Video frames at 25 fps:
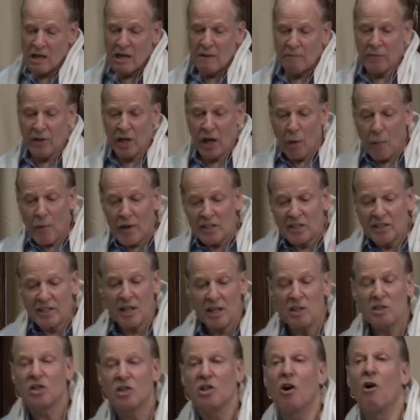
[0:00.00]
they always
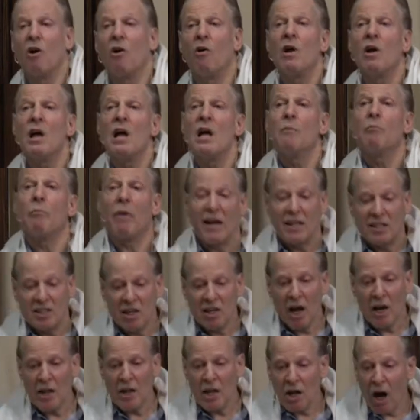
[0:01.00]
did so by
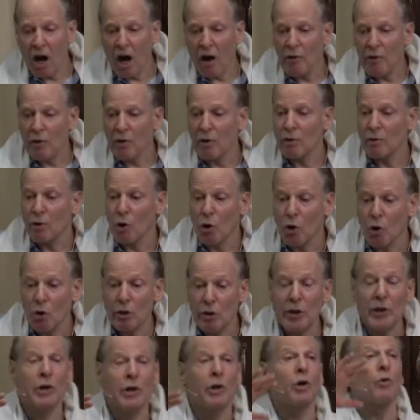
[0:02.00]
citing other
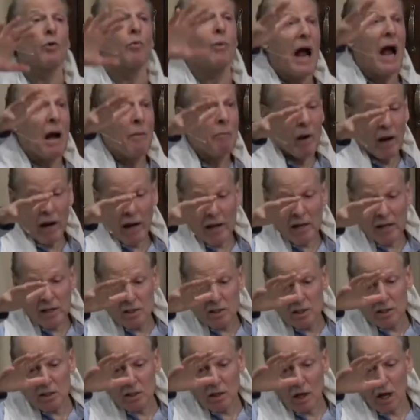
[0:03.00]
earlier
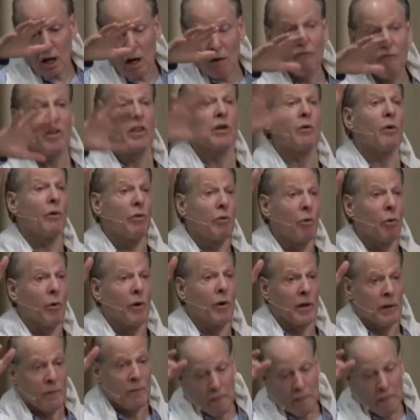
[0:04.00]
rabbis uh, for their authority.